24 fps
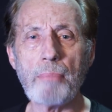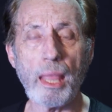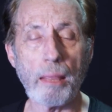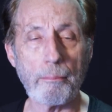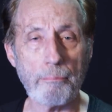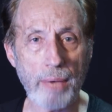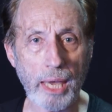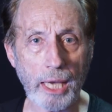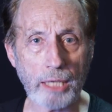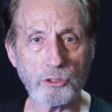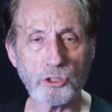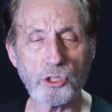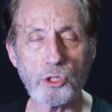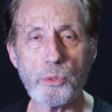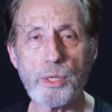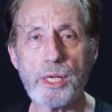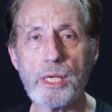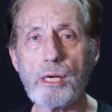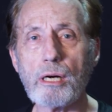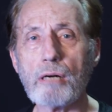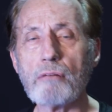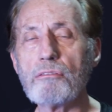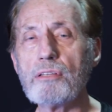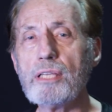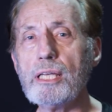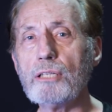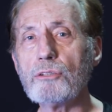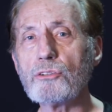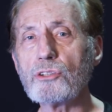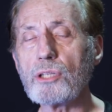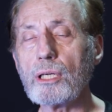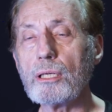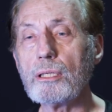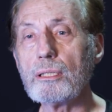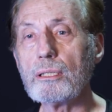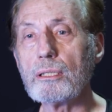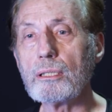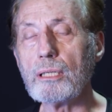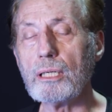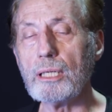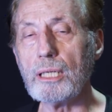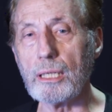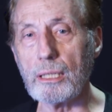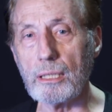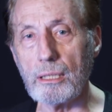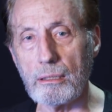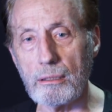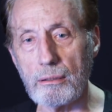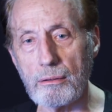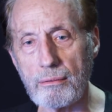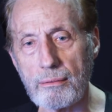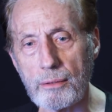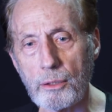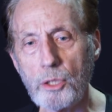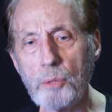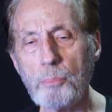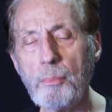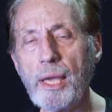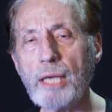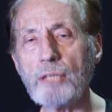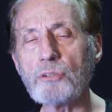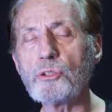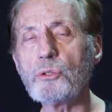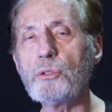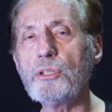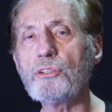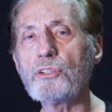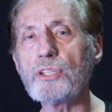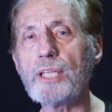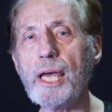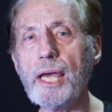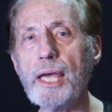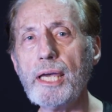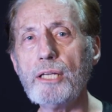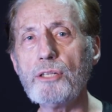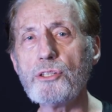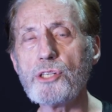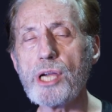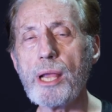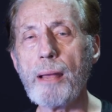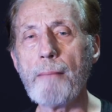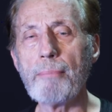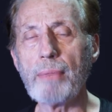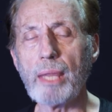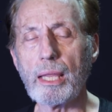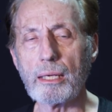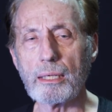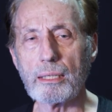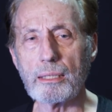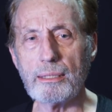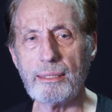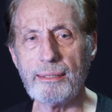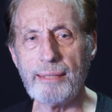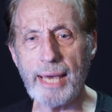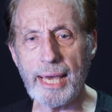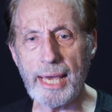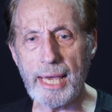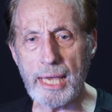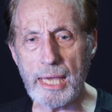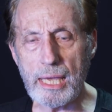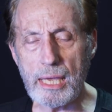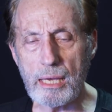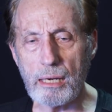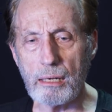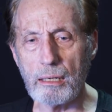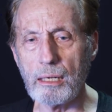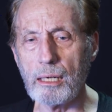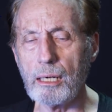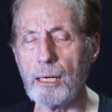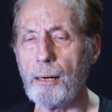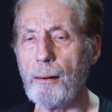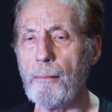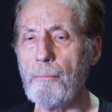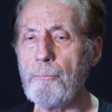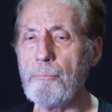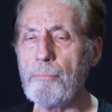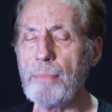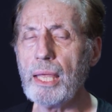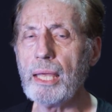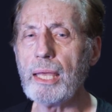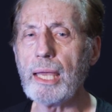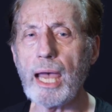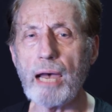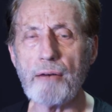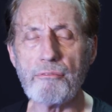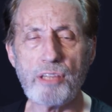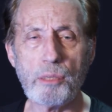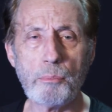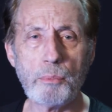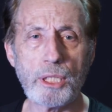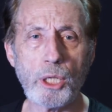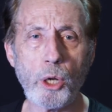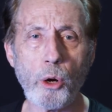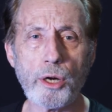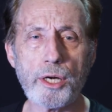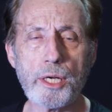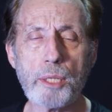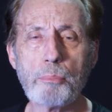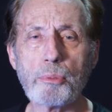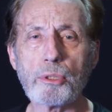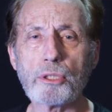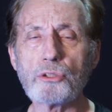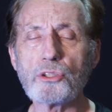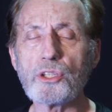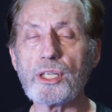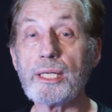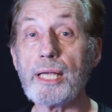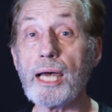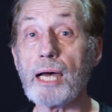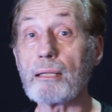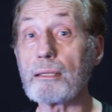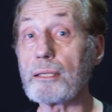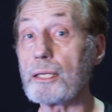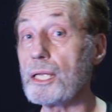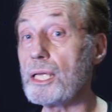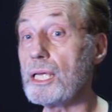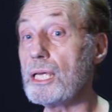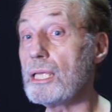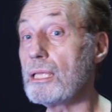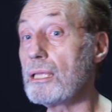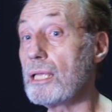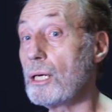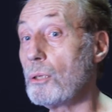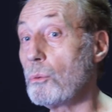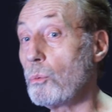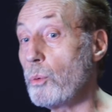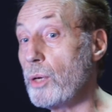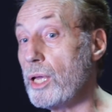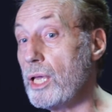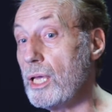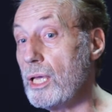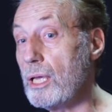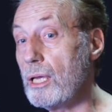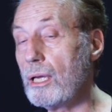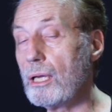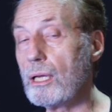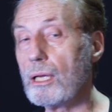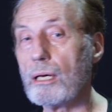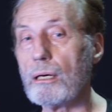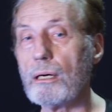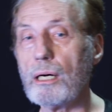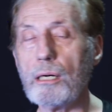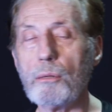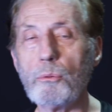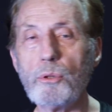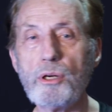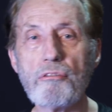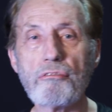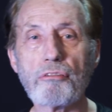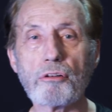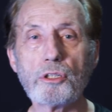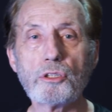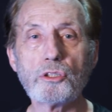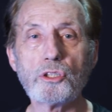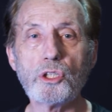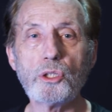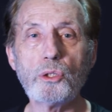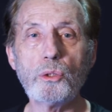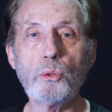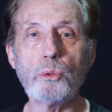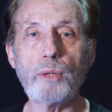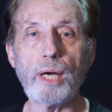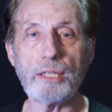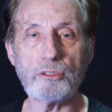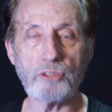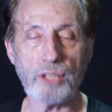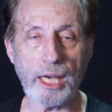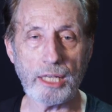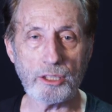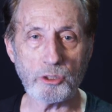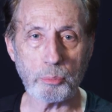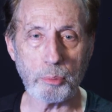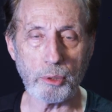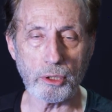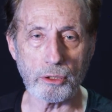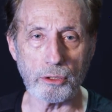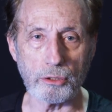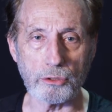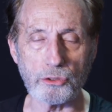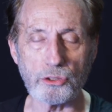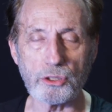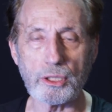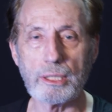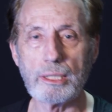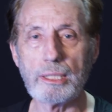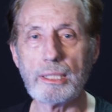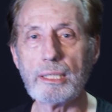mastery of this third mastery stage, they have the minority personality that we refer to as Asperger's.